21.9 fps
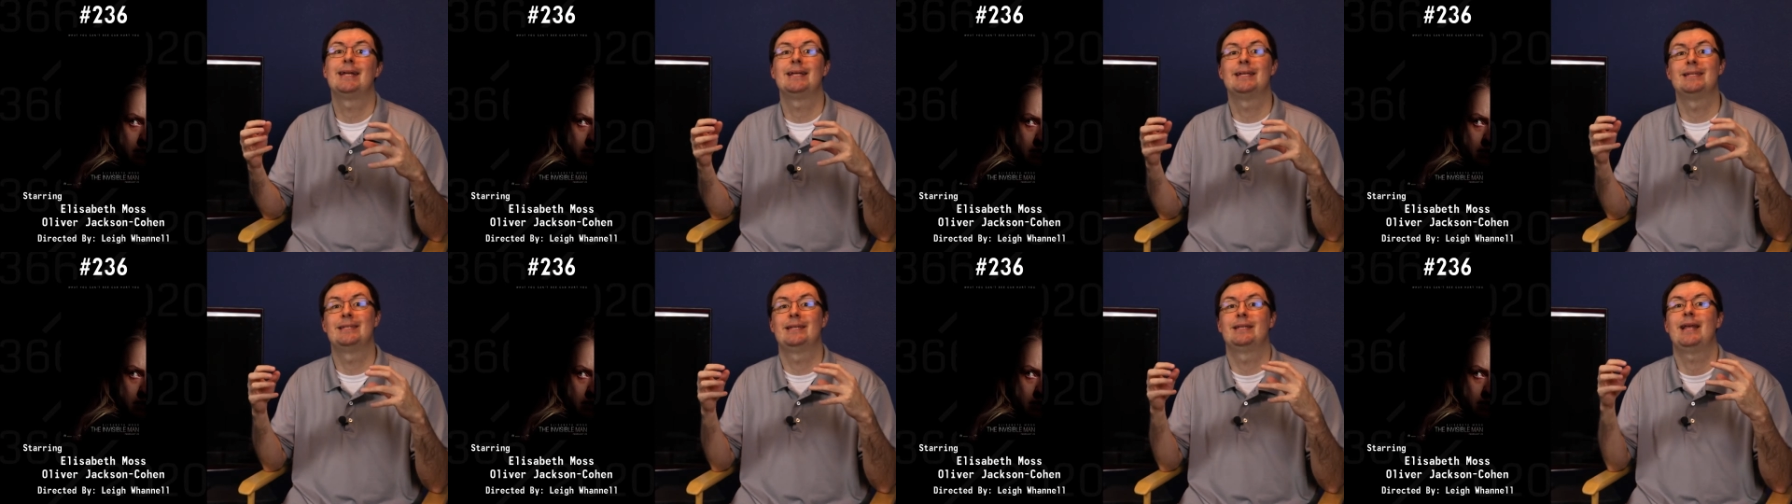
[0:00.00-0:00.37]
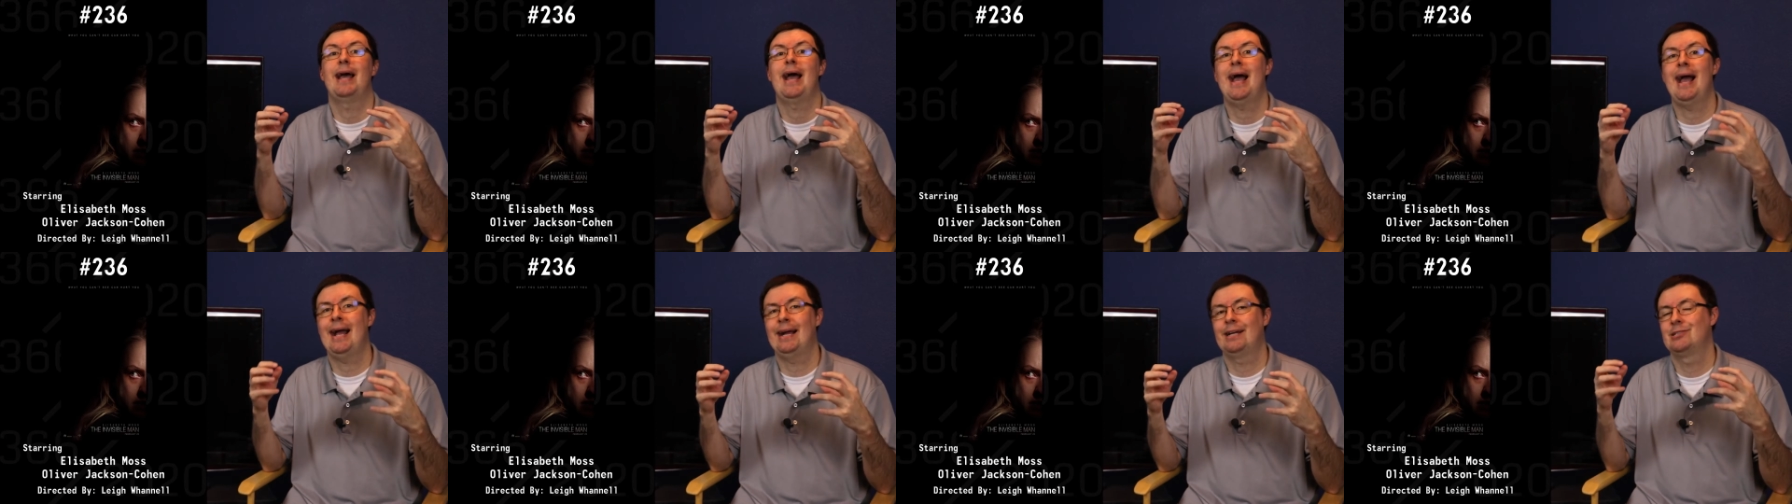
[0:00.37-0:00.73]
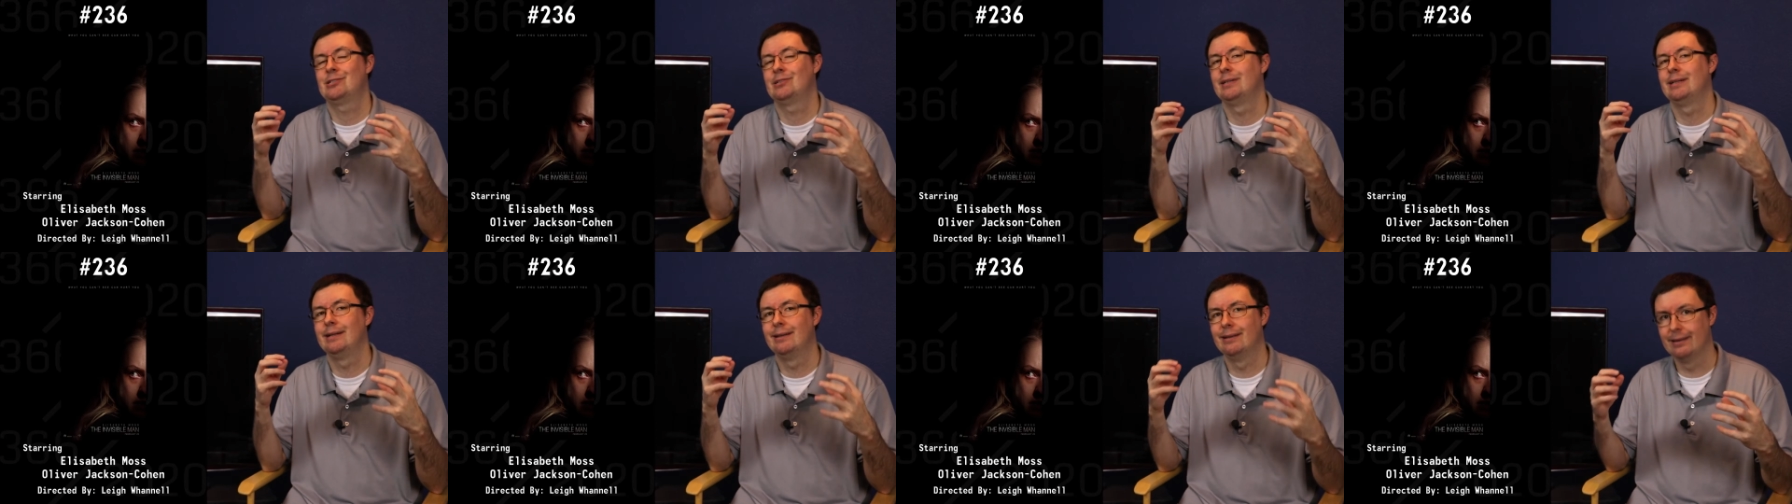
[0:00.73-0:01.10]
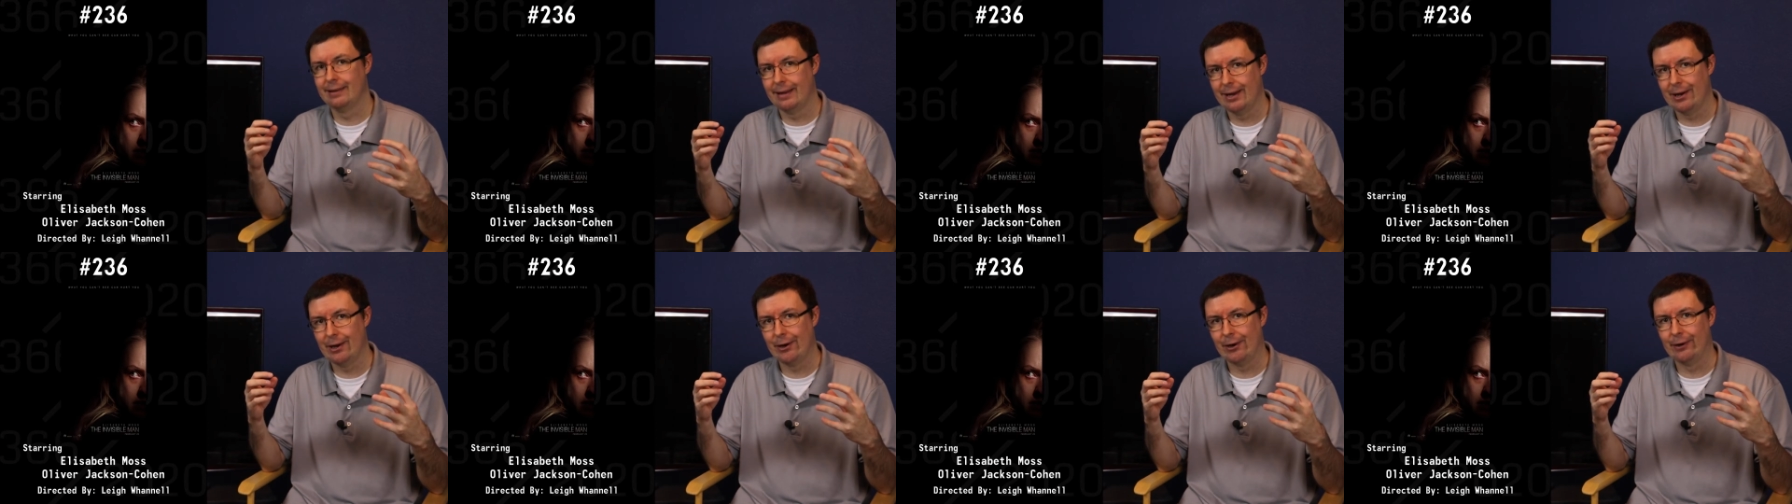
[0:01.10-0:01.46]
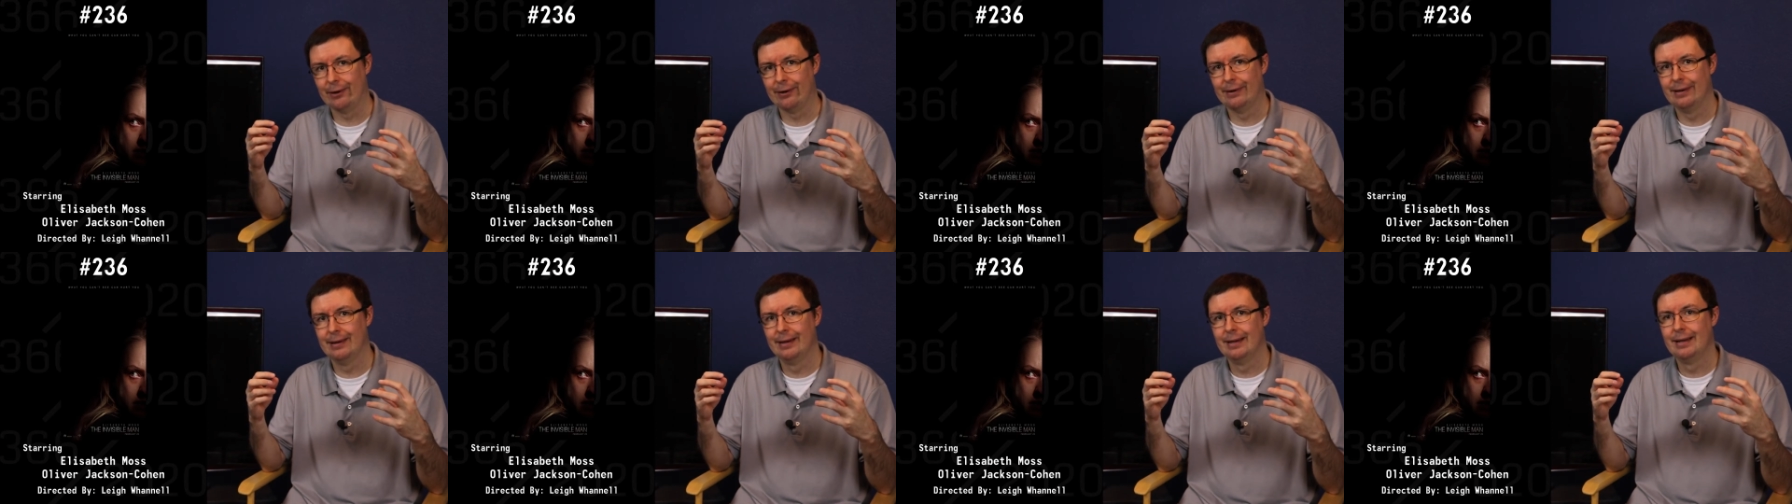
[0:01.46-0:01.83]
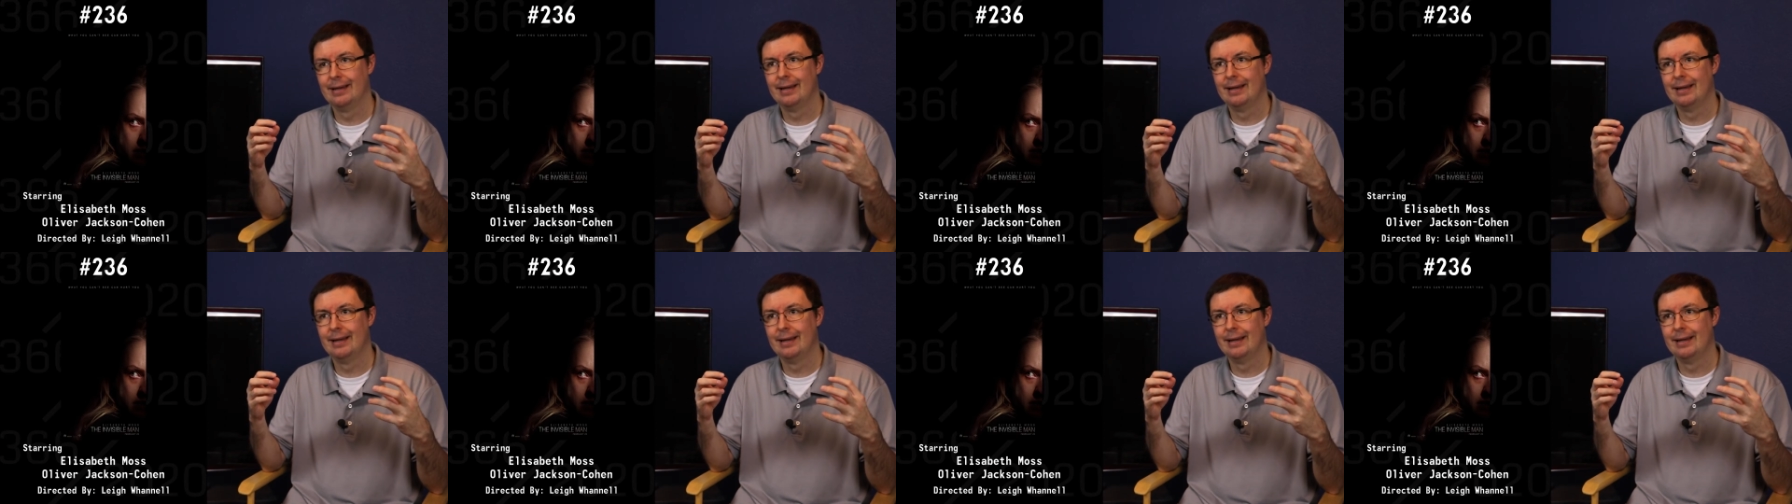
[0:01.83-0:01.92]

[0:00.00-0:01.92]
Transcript: Is it actually there?